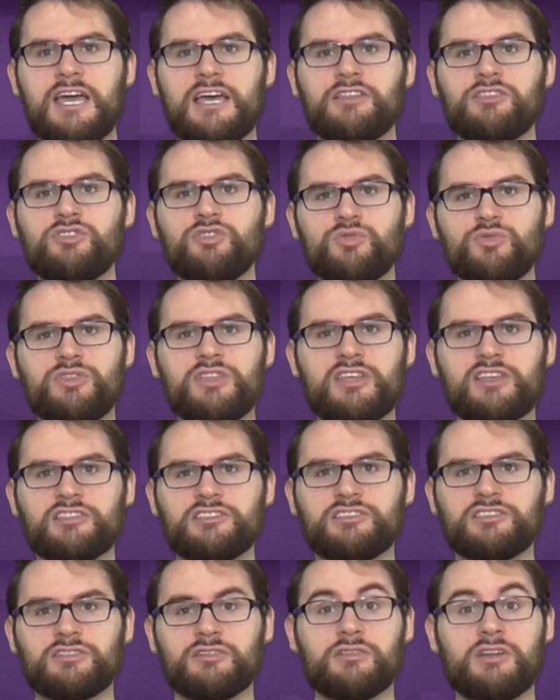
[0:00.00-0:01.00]
and do
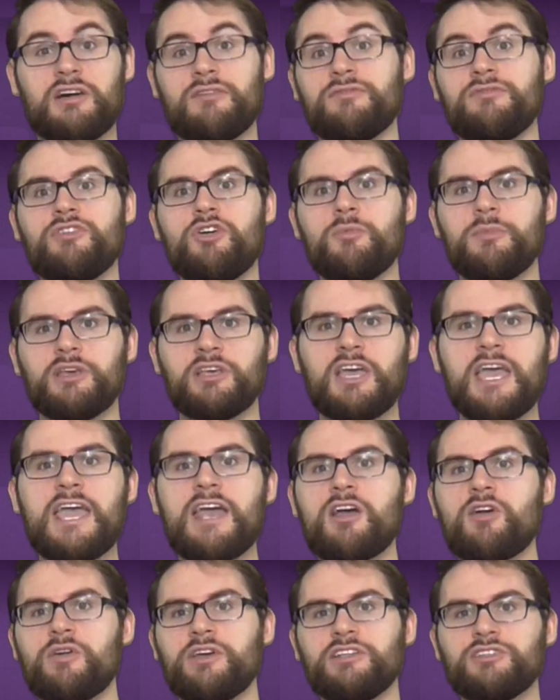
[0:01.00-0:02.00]
this, or not filming,
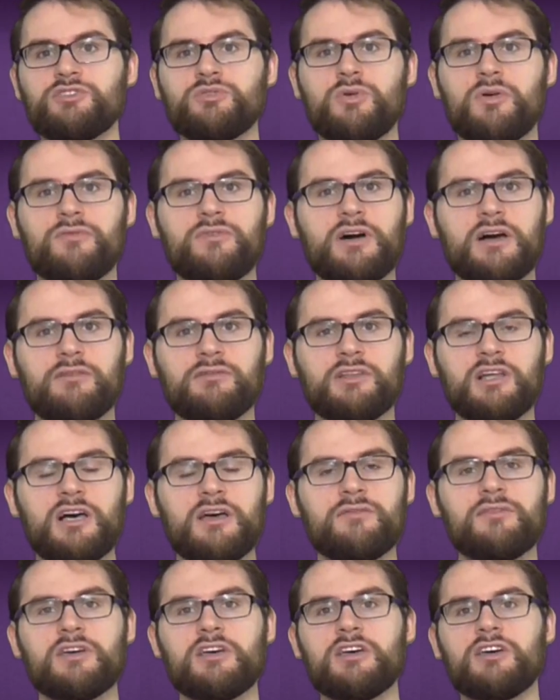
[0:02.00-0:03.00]
airing 205
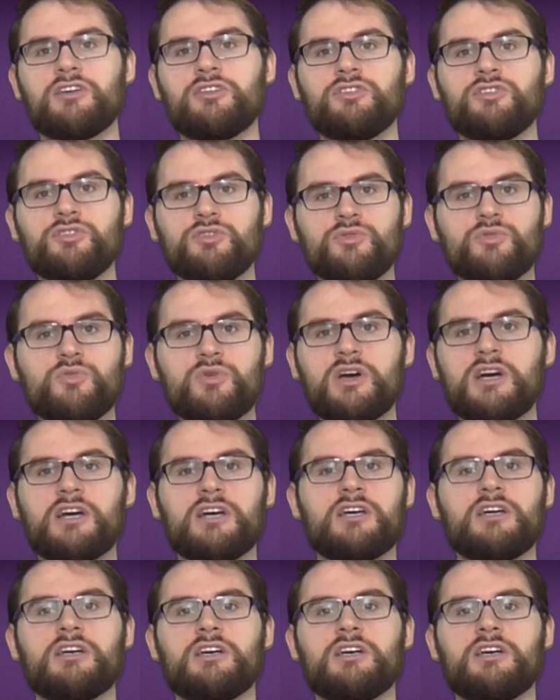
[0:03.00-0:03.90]
Live, do